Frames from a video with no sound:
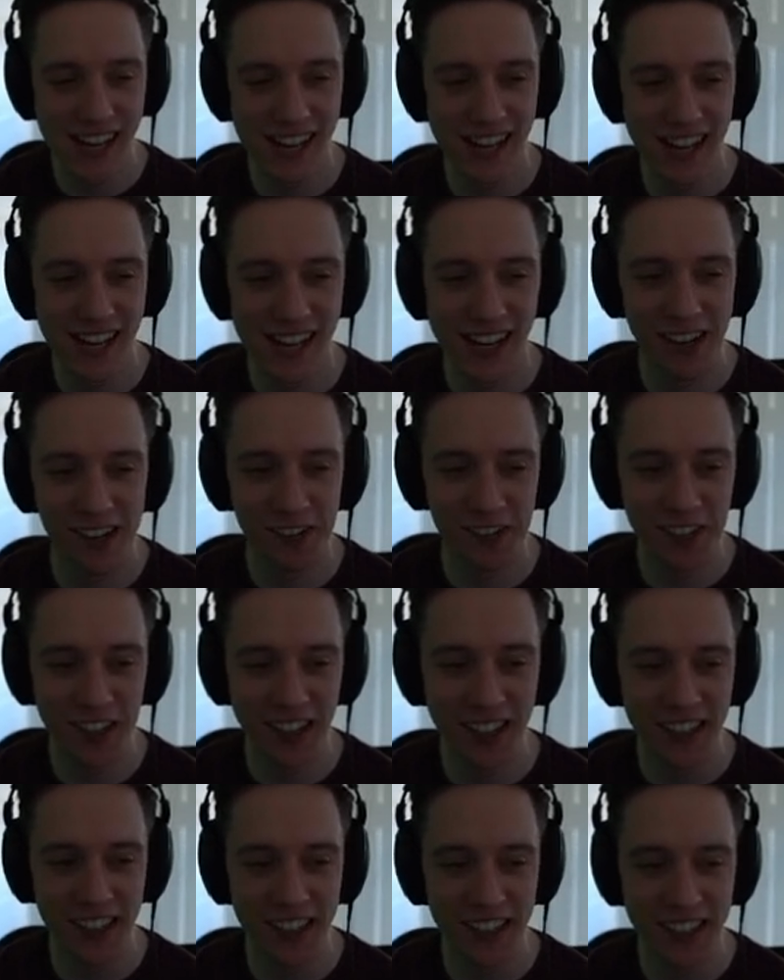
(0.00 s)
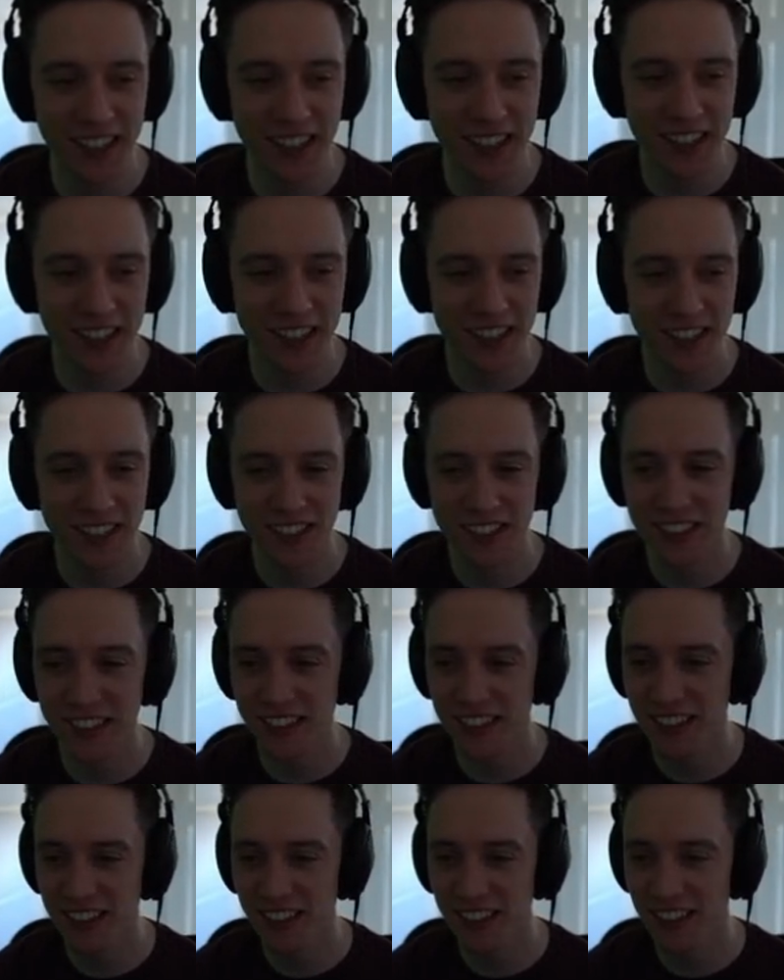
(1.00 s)
yeah, it really does.
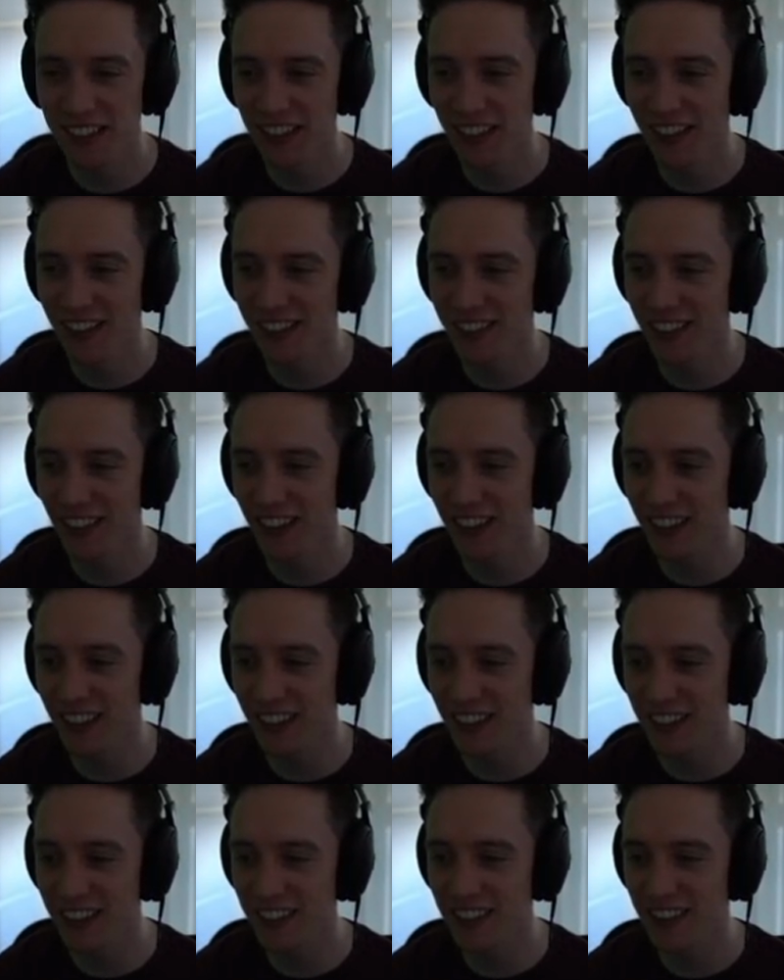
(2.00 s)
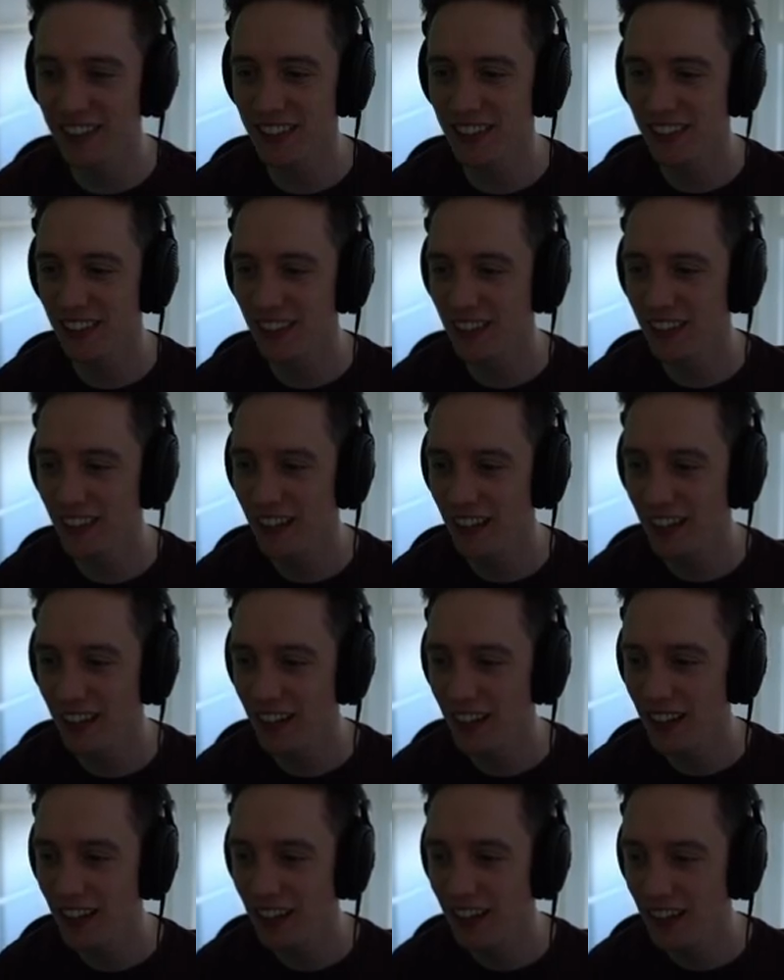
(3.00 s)
It really does.
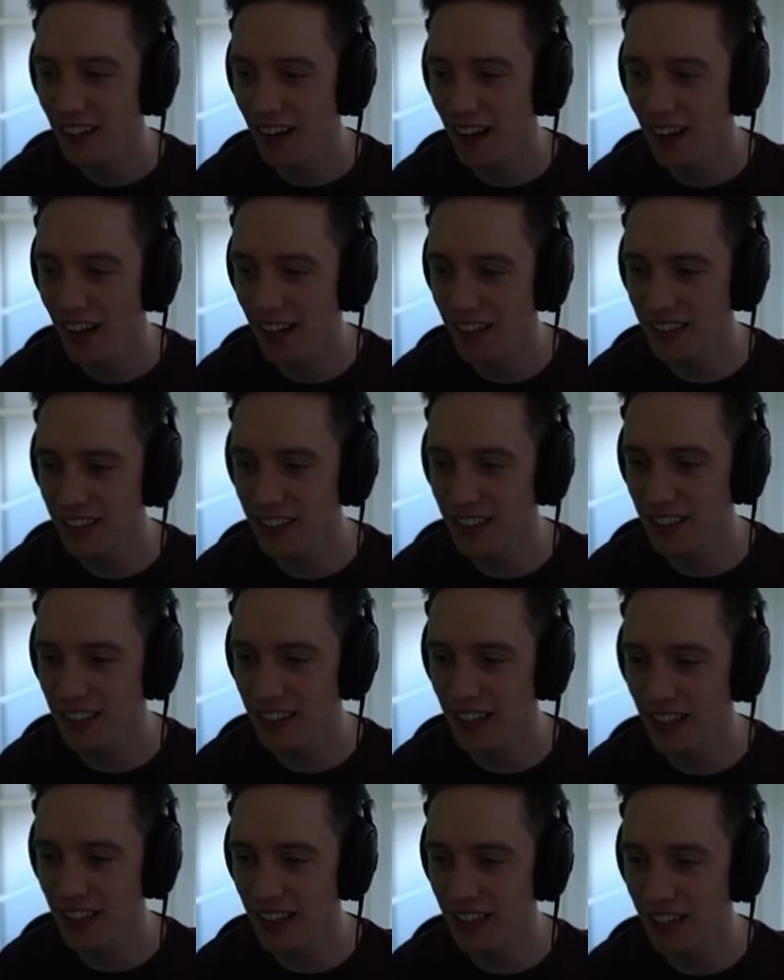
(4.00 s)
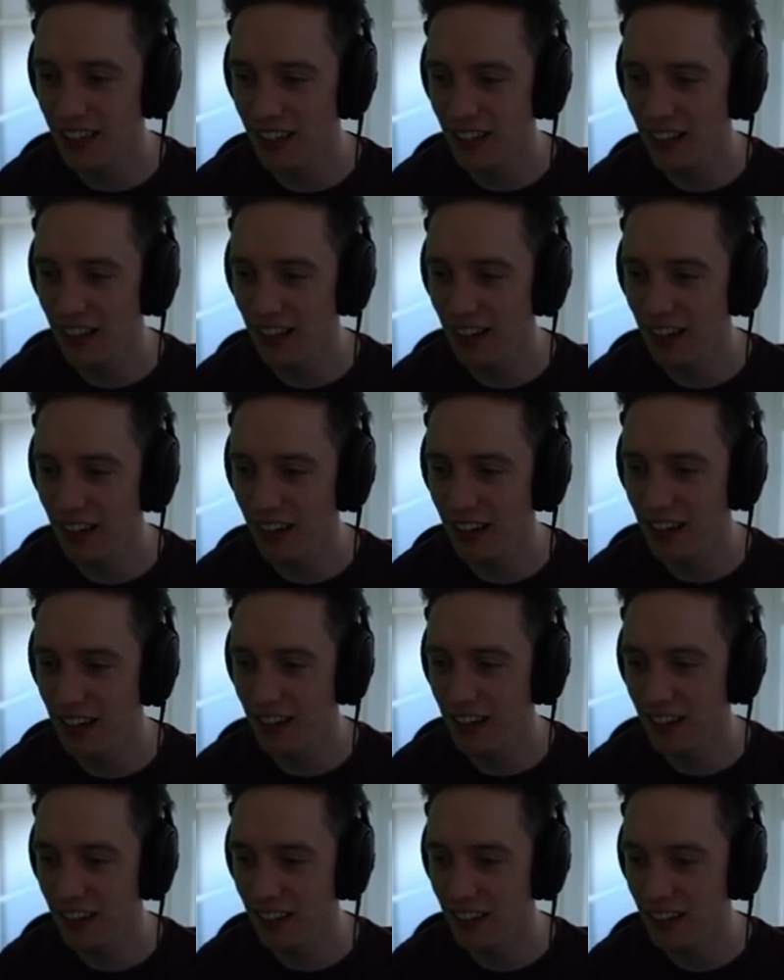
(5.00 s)
Hasta el...
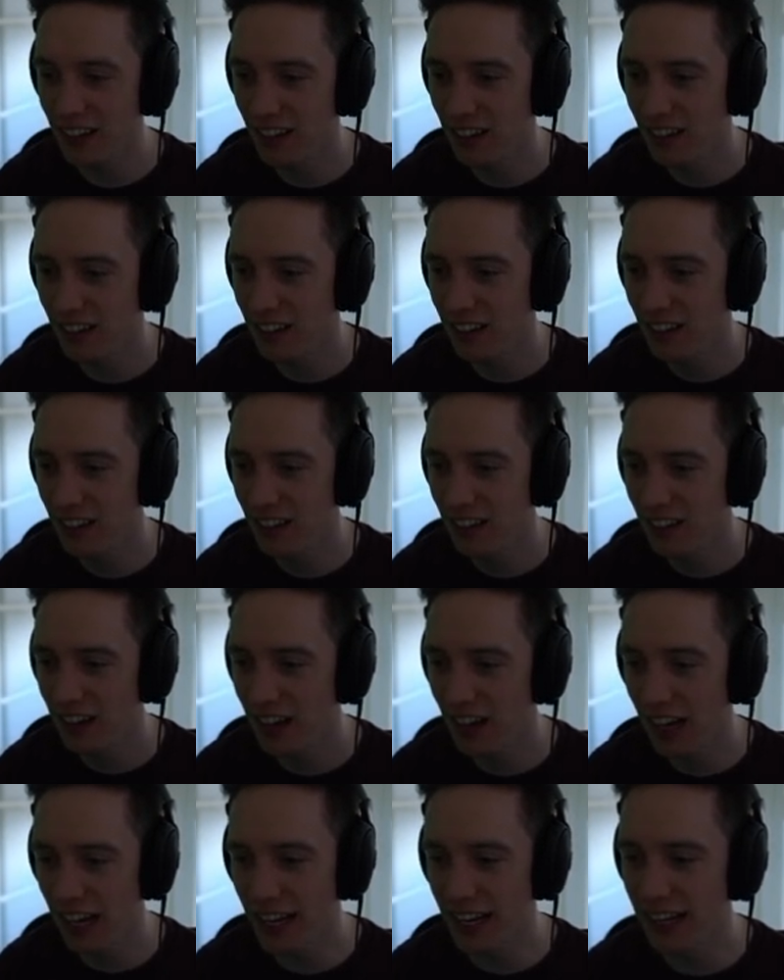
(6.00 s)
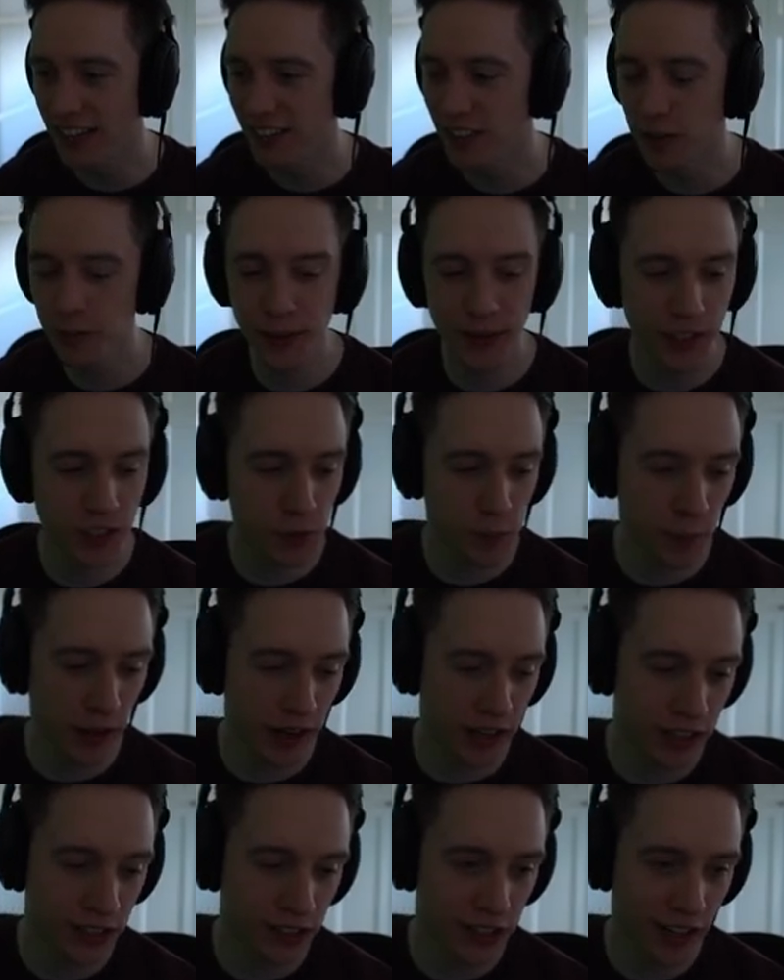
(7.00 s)
I can't speak
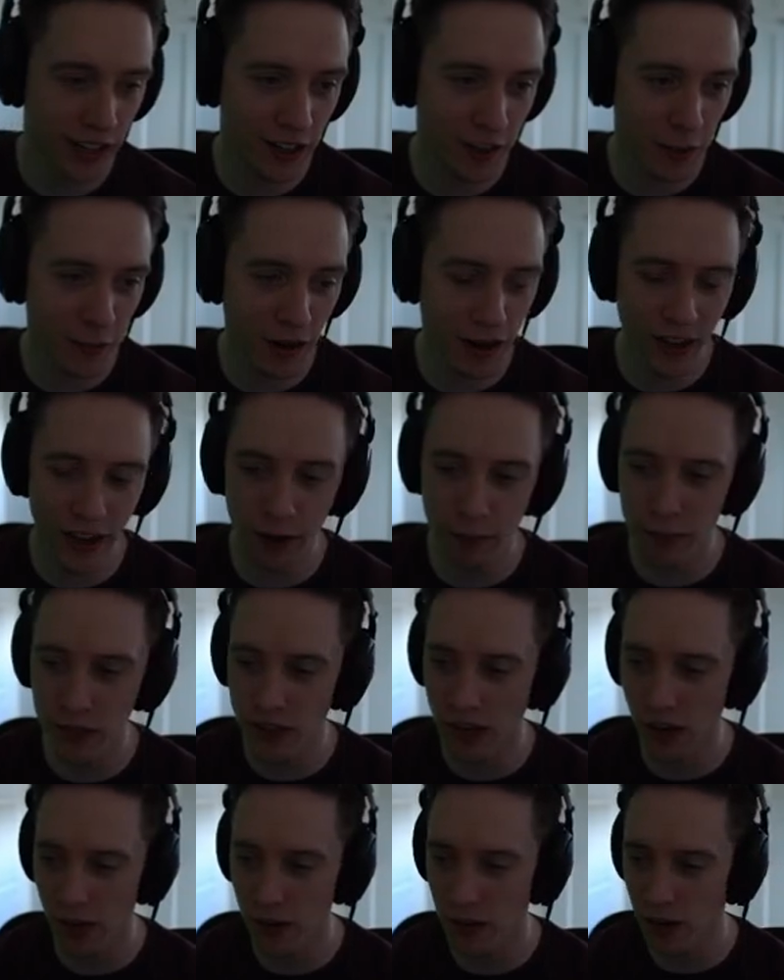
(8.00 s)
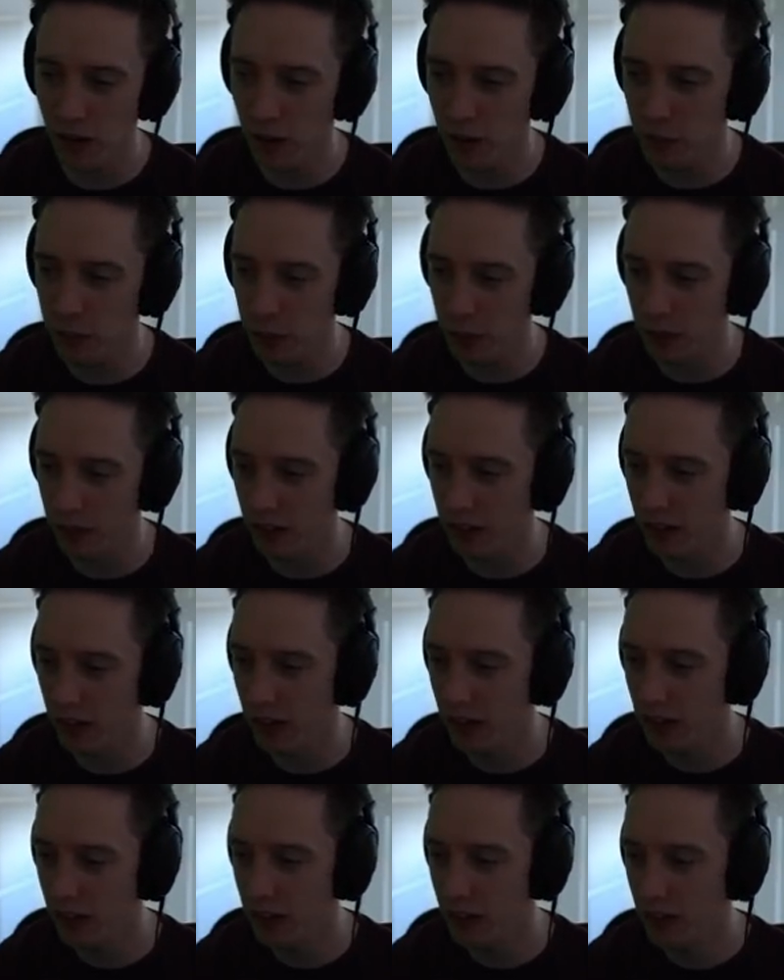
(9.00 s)
Spanish. I know my name is Lowko, but...
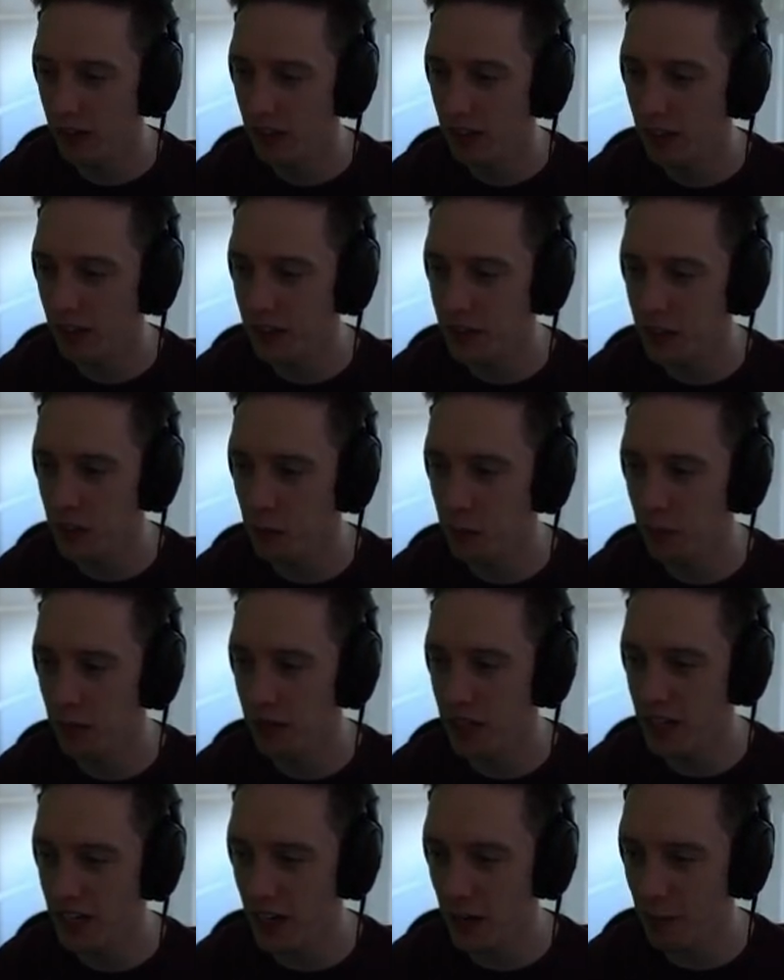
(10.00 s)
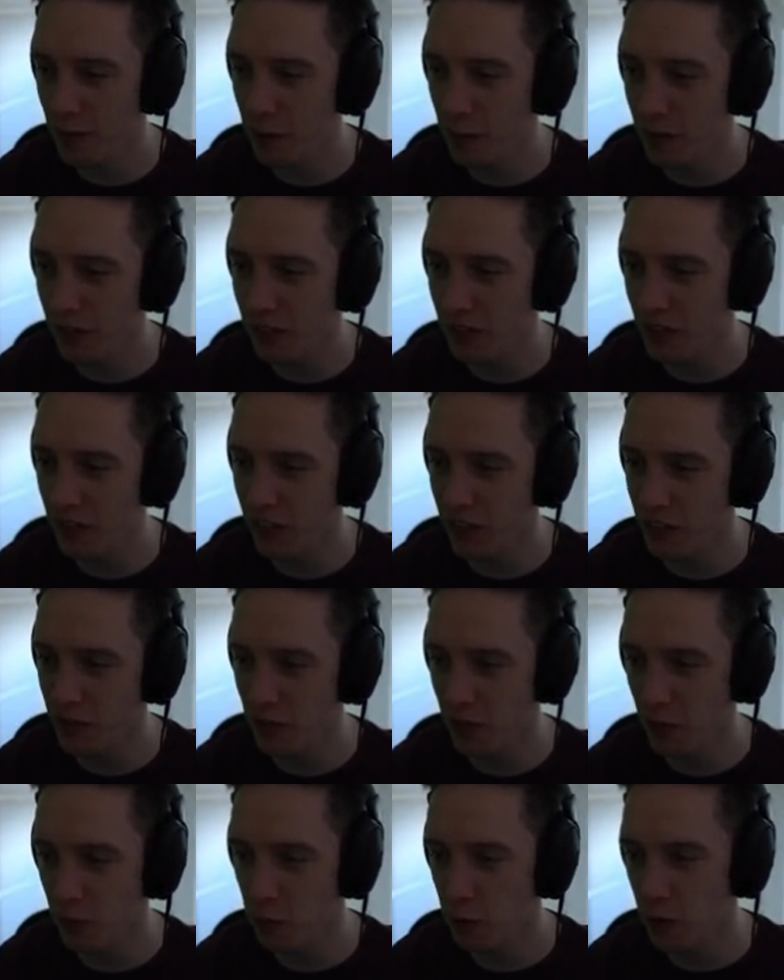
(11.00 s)
Can somebody tell me what it says
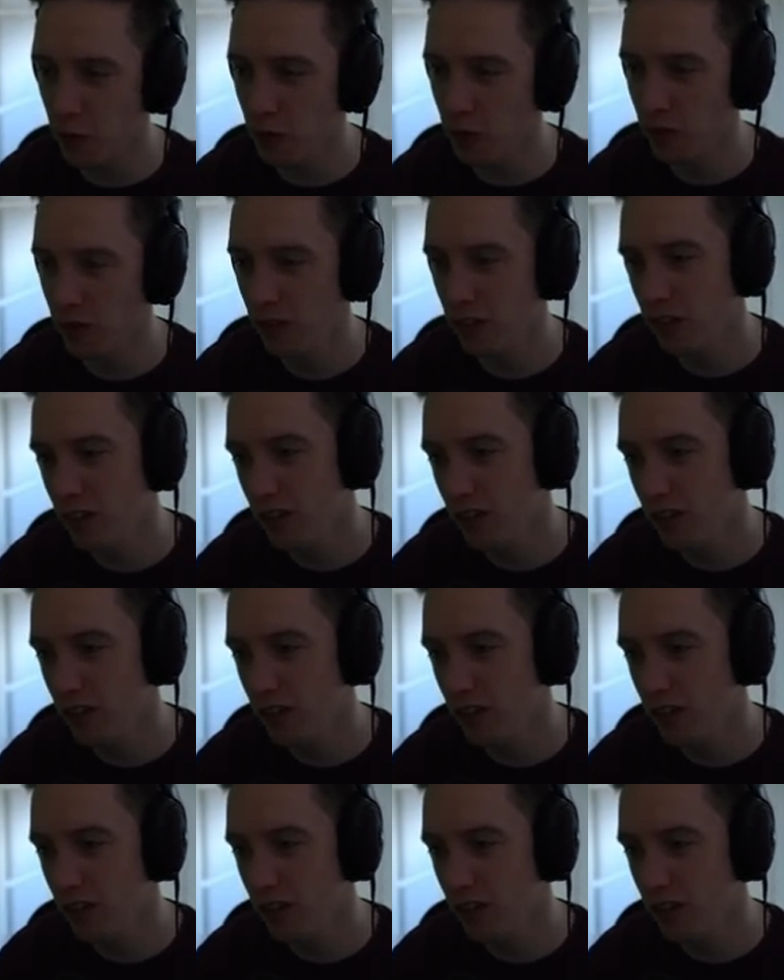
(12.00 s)
on the wall?